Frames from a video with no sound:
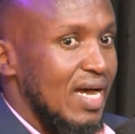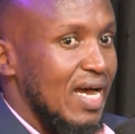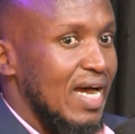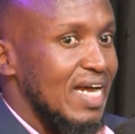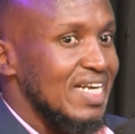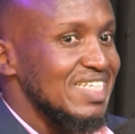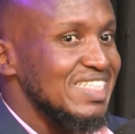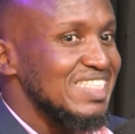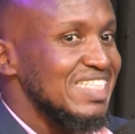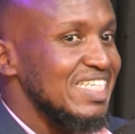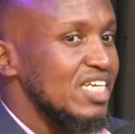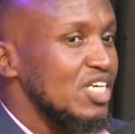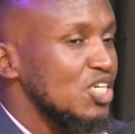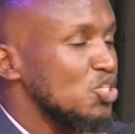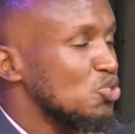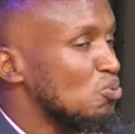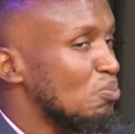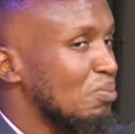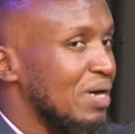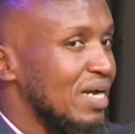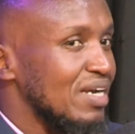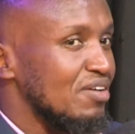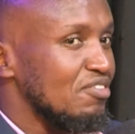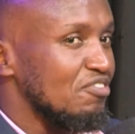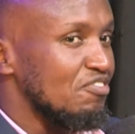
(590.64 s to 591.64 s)
until you
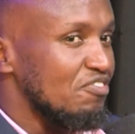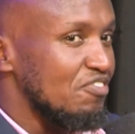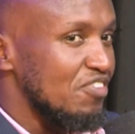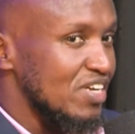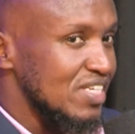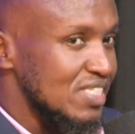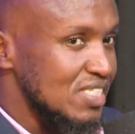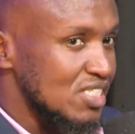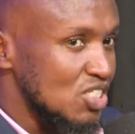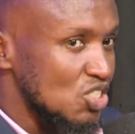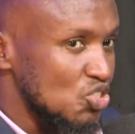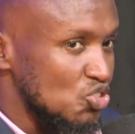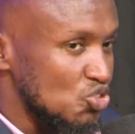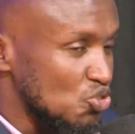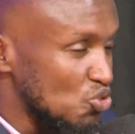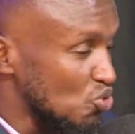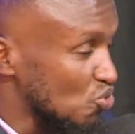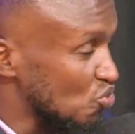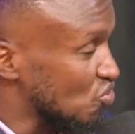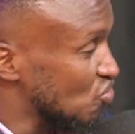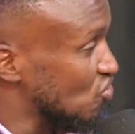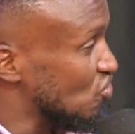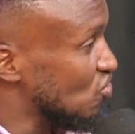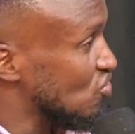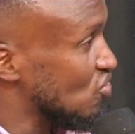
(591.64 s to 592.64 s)
manifest
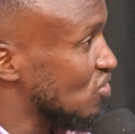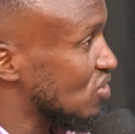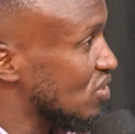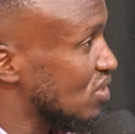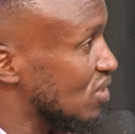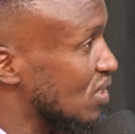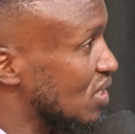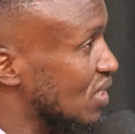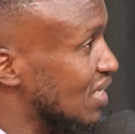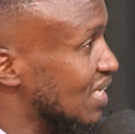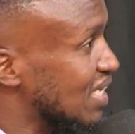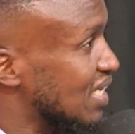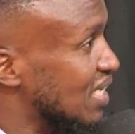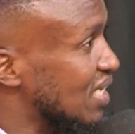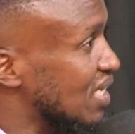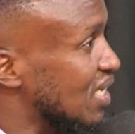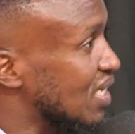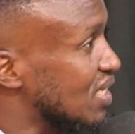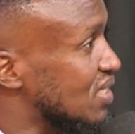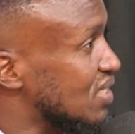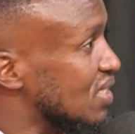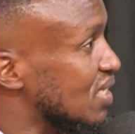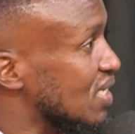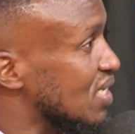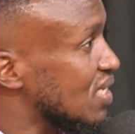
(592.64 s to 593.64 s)
truth,
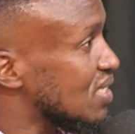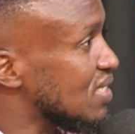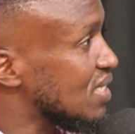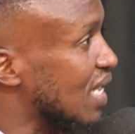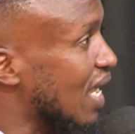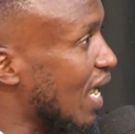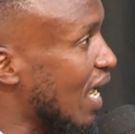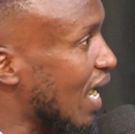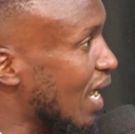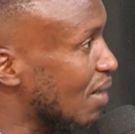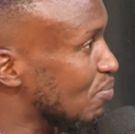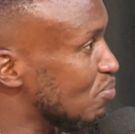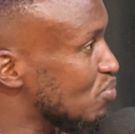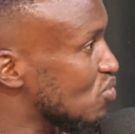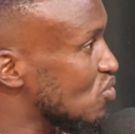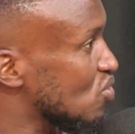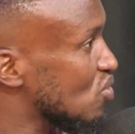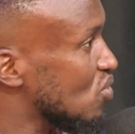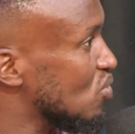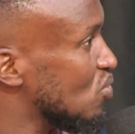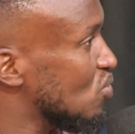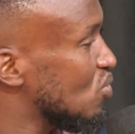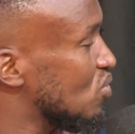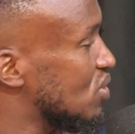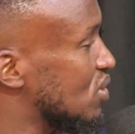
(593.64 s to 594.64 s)
it is
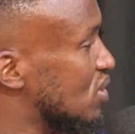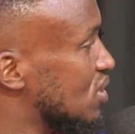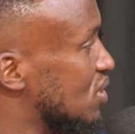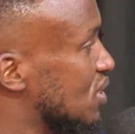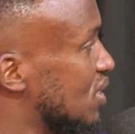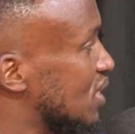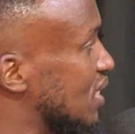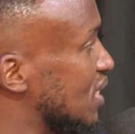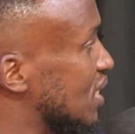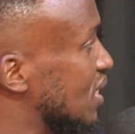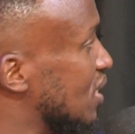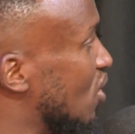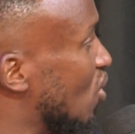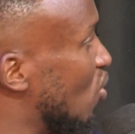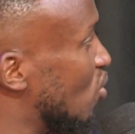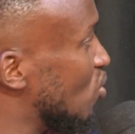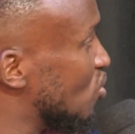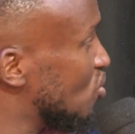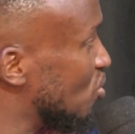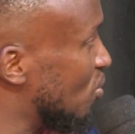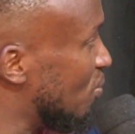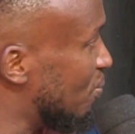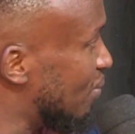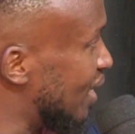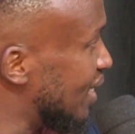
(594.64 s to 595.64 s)
absolutely
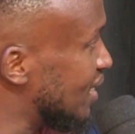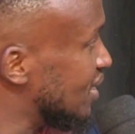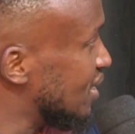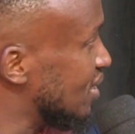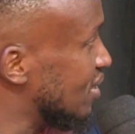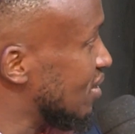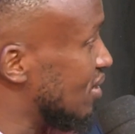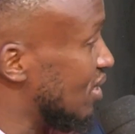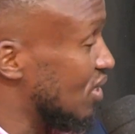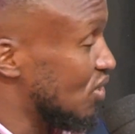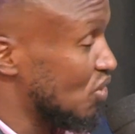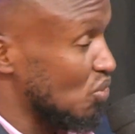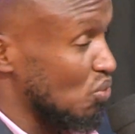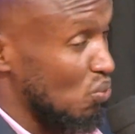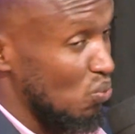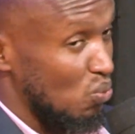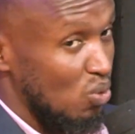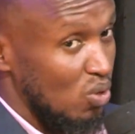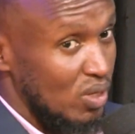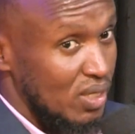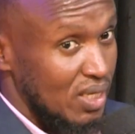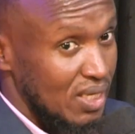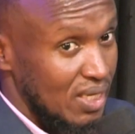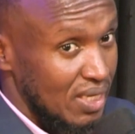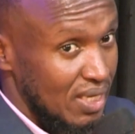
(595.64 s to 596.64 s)
automatic that you're
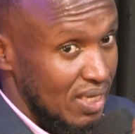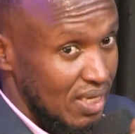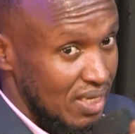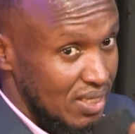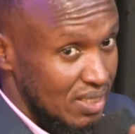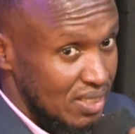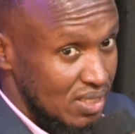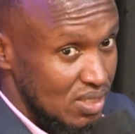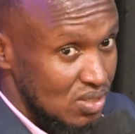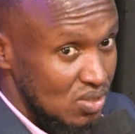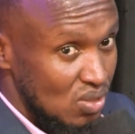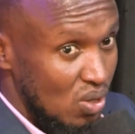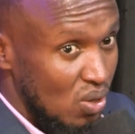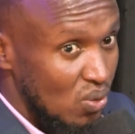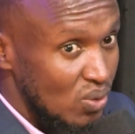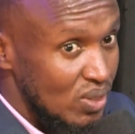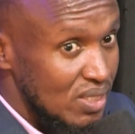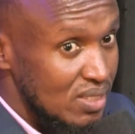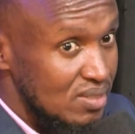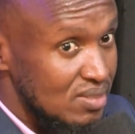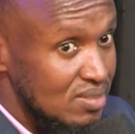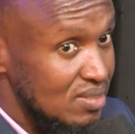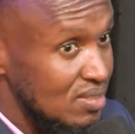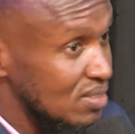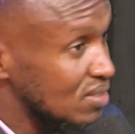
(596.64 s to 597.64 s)
walking in
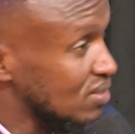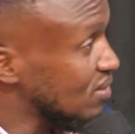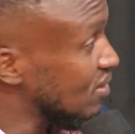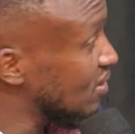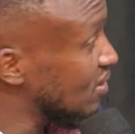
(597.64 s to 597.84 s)
dishonesty.